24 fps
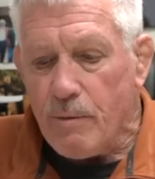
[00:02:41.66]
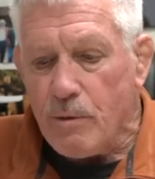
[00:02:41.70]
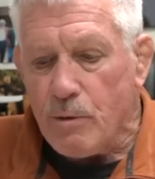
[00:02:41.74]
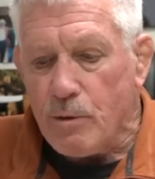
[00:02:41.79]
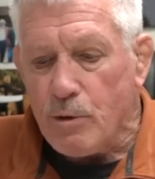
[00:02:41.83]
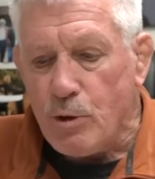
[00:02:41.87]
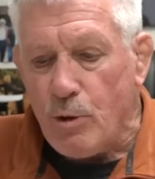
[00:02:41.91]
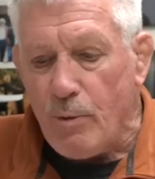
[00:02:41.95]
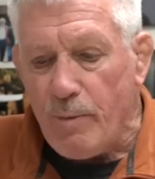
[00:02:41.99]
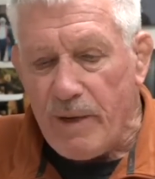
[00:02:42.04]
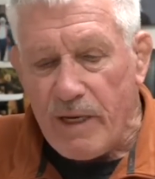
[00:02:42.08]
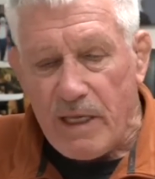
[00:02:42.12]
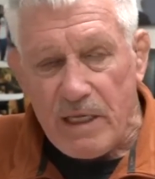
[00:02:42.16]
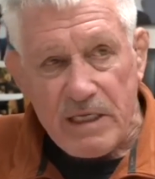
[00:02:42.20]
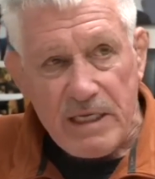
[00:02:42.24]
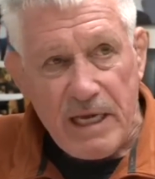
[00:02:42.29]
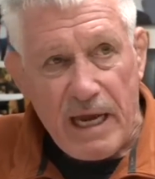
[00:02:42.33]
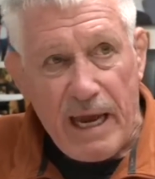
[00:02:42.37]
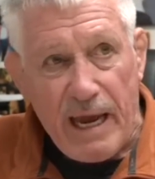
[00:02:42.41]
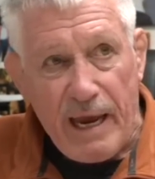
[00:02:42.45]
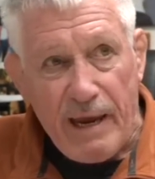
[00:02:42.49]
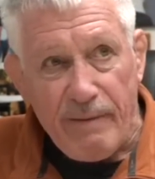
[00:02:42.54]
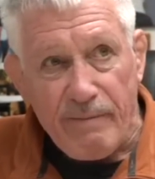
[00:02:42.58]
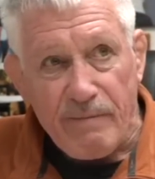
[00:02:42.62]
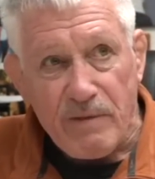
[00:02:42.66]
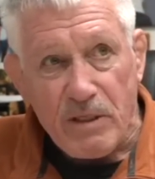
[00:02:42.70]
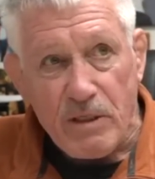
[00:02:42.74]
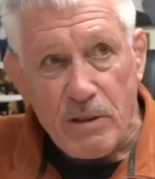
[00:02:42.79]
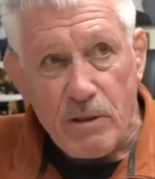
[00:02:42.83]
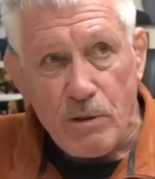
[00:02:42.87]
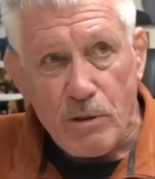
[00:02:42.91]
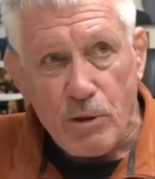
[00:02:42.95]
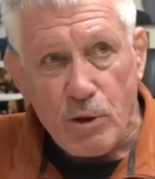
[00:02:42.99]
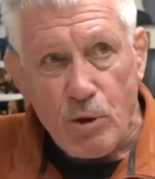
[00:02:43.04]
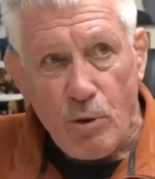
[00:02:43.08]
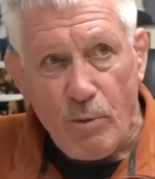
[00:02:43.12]
So many times,
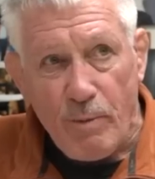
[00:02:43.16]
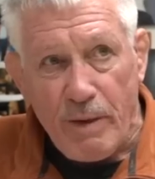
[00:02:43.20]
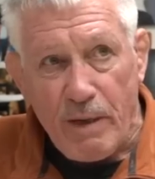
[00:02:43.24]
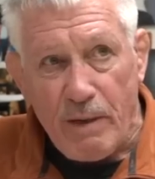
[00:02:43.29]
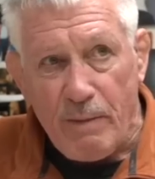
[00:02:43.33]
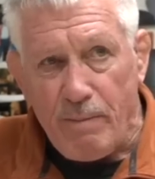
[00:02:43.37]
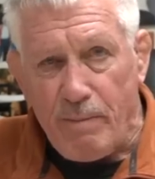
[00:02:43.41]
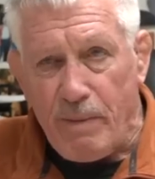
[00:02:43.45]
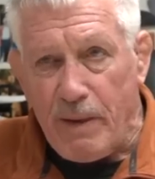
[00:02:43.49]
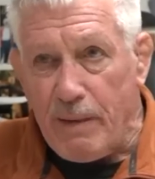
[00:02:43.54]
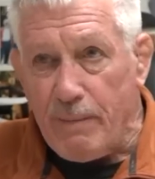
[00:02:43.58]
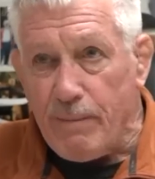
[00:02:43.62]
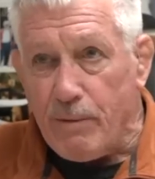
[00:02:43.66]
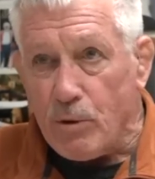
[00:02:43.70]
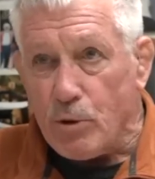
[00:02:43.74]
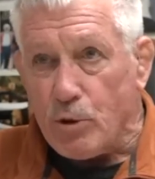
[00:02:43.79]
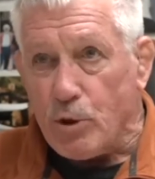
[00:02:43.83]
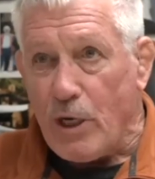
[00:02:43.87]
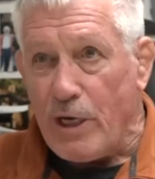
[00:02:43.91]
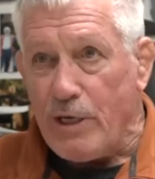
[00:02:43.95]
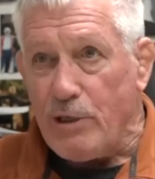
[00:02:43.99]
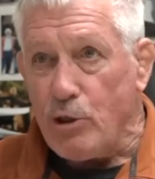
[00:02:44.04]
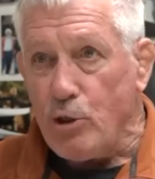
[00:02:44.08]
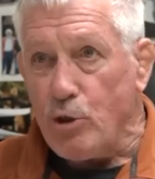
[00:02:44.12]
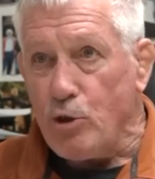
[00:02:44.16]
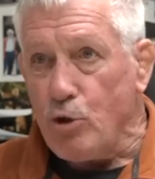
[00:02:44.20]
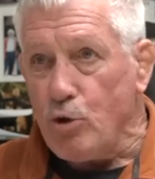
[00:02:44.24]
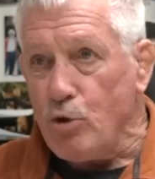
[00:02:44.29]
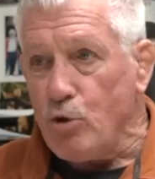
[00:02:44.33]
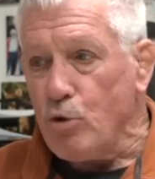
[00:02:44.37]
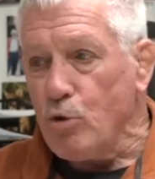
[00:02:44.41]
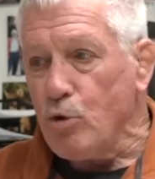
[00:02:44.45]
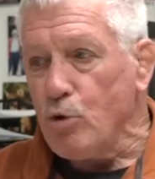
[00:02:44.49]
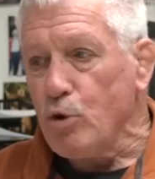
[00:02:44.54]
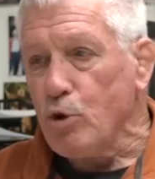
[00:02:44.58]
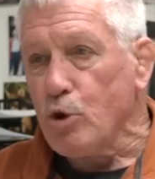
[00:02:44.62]
so many people try to
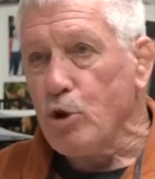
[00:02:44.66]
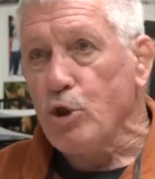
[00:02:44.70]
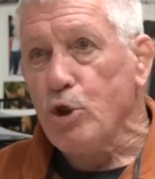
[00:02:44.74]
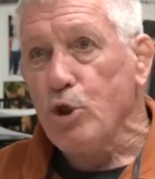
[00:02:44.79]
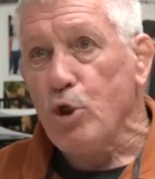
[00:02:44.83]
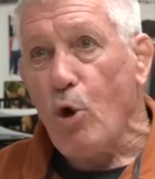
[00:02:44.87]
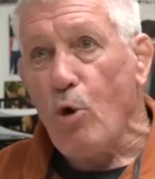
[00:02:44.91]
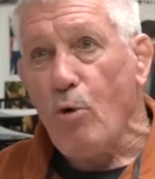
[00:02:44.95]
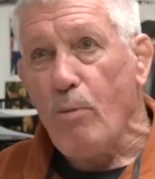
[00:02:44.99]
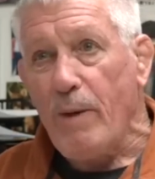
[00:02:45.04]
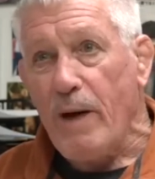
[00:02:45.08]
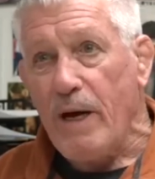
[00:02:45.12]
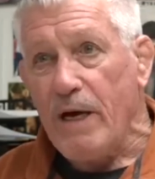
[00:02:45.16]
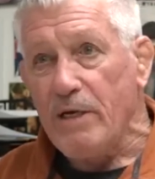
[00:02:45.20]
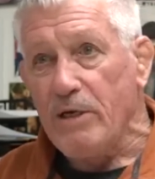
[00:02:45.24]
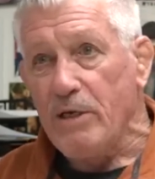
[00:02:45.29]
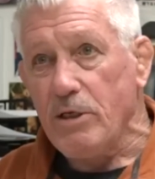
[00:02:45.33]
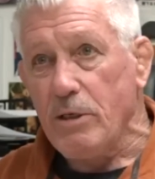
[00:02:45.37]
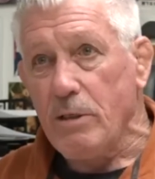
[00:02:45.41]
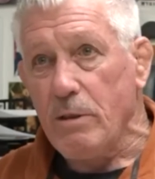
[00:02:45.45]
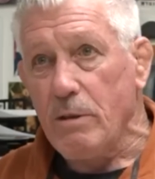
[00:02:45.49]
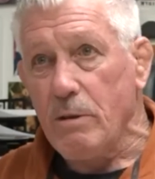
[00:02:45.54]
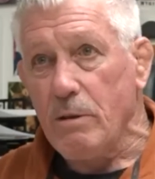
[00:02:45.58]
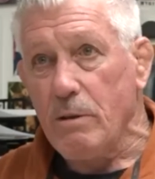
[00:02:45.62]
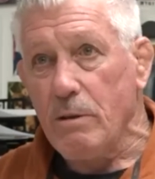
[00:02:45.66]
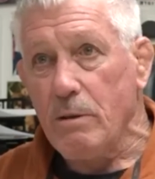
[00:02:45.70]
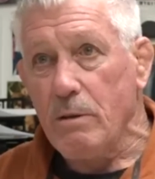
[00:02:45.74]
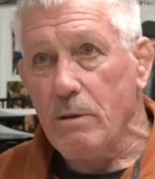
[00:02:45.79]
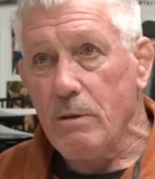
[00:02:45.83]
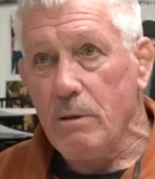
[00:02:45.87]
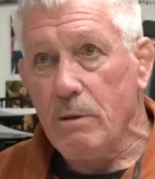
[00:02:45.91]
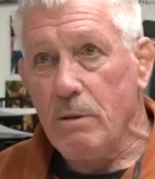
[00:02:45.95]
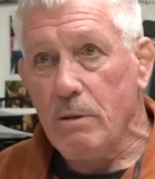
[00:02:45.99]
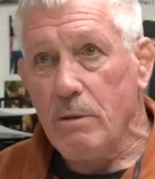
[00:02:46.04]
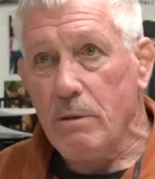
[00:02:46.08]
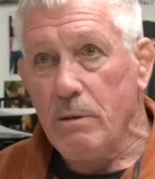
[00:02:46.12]
do so much,
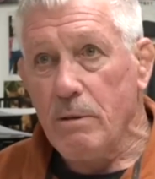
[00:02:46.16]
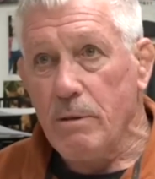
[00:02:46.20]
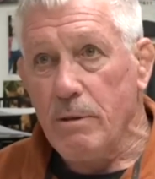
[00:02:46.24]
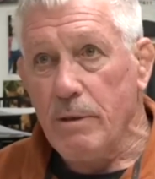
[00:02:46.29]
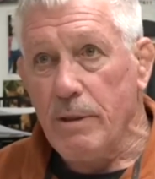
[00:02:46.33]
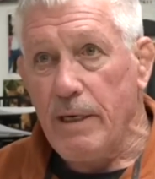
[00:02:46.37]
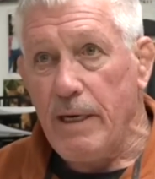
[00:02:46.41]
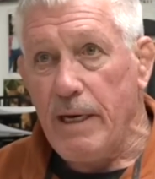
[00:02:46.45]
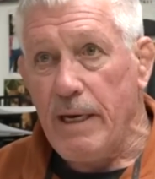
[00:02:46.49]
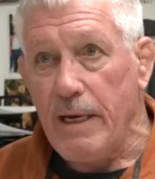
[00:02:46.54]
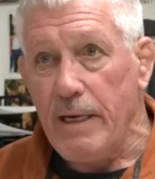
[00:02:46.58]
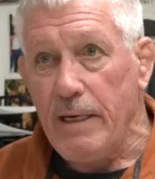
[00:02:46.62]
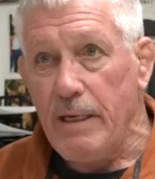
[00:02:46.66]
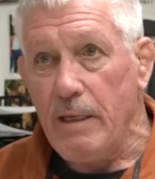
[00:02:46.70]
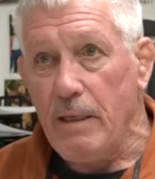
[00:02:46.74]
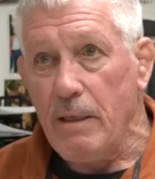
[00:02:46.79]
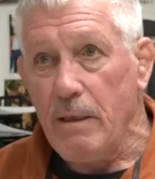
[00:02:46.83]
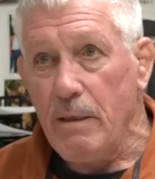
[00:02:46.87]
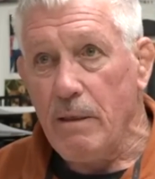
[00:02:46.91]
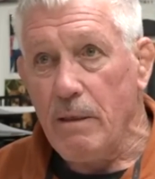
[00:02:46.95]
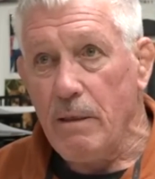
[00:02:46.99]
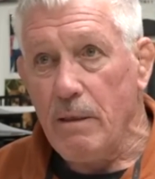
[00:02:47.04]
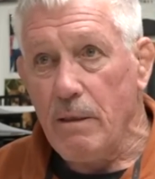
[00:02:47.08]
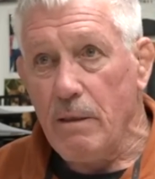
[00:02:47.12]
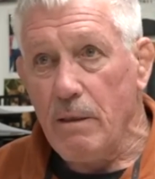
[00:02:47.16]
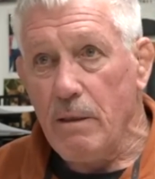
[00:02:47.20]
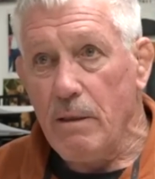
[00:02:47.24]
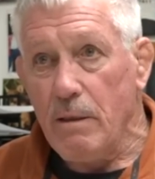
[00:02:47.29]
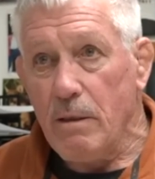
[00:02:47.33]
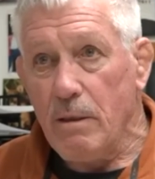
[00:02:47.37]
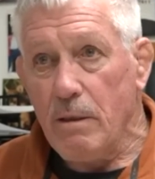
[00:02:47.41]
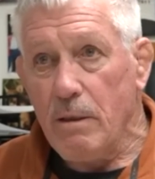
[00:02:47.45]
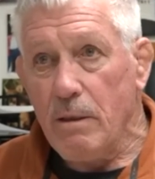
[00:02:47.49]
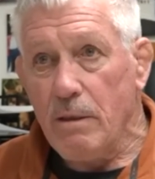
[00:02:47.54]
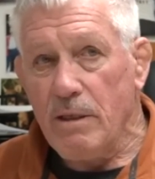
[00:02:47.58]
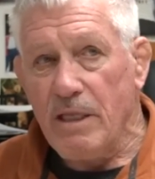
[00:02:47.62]
okay,
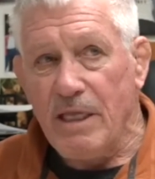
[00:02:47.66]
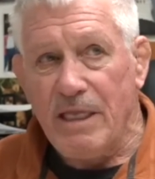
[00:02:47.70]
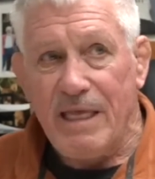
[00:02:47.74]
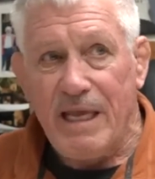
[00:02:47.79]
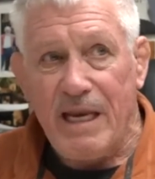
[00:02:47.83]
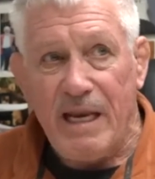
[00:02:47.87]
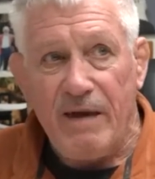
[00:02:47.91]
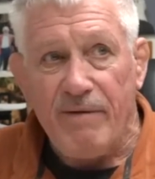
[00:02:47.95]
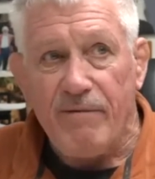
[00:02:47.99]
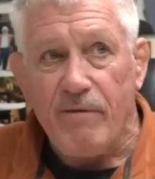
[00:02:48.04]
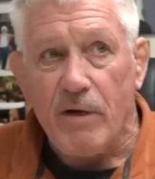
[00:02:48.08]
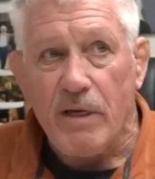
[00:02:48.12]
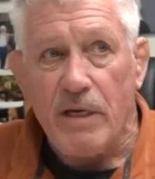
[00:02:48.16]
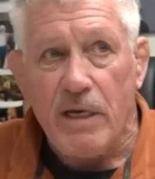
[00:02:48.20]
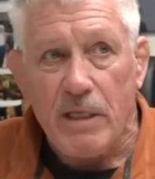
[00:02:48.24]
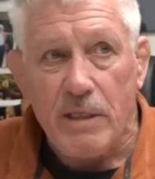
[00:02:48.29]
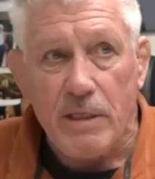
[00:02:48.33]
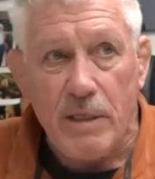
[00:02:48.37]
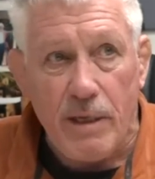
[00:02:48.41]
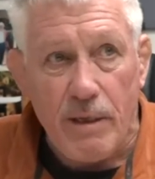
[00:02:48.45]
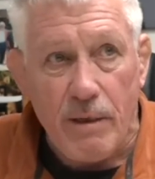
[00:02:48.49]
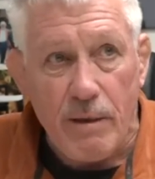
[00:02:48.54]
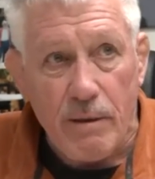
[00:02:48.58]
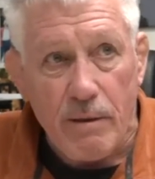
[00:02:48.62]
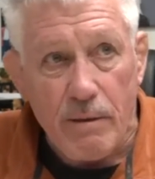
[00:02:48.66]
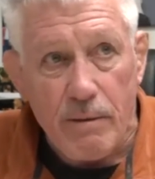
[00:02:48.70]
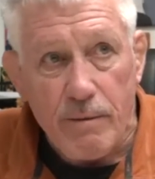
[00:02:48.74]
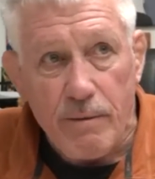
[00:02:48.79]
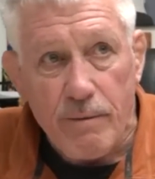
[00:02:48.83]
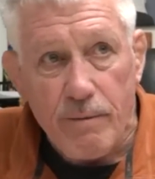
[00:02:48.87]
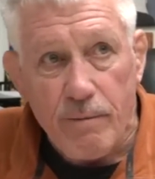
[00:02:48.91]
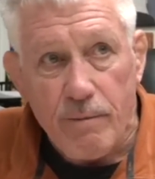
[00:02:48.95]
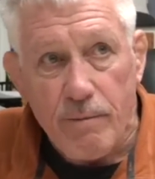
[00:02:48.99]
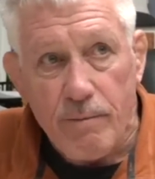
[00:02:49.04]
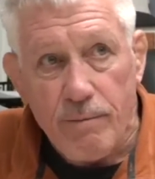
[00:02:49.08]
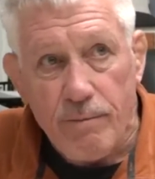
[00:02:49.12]
that they never get there.
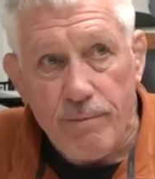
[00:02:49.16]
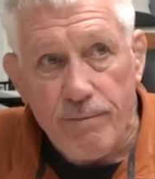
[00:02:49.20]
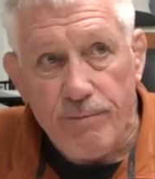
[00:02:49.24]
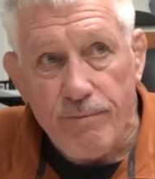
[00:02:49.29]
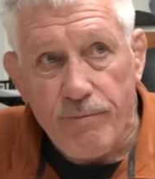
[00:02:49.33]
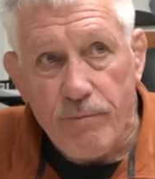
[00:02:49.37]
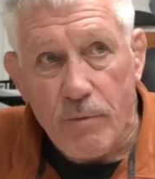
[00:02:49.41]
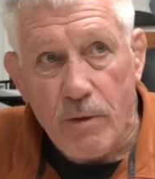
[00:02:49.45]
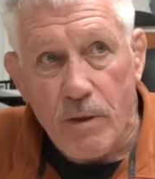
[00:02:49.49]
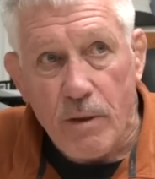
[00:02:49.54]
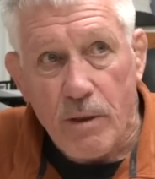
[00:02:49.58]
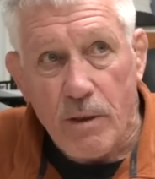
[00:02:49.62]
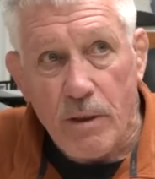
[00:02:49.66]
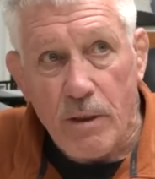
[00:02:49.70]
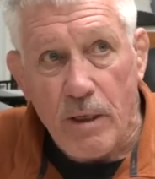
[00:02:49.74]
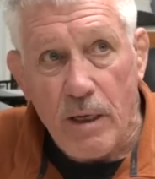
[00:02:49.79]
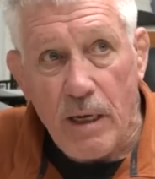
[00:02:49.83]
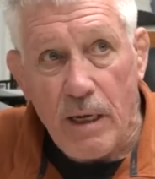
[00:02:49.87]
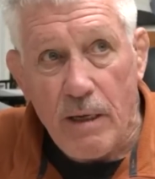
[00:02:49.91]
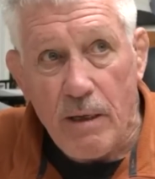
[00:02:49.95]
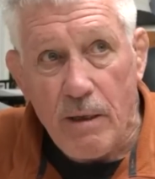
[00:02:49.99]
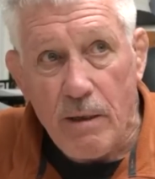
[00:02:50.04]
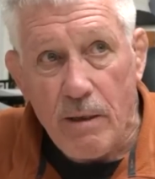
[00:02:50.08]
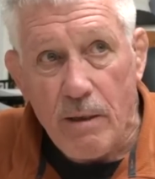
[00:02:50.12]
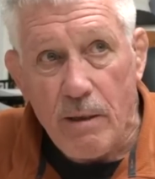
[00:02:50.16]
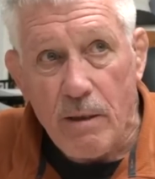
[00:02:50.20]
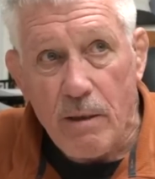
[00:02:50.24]
Okay?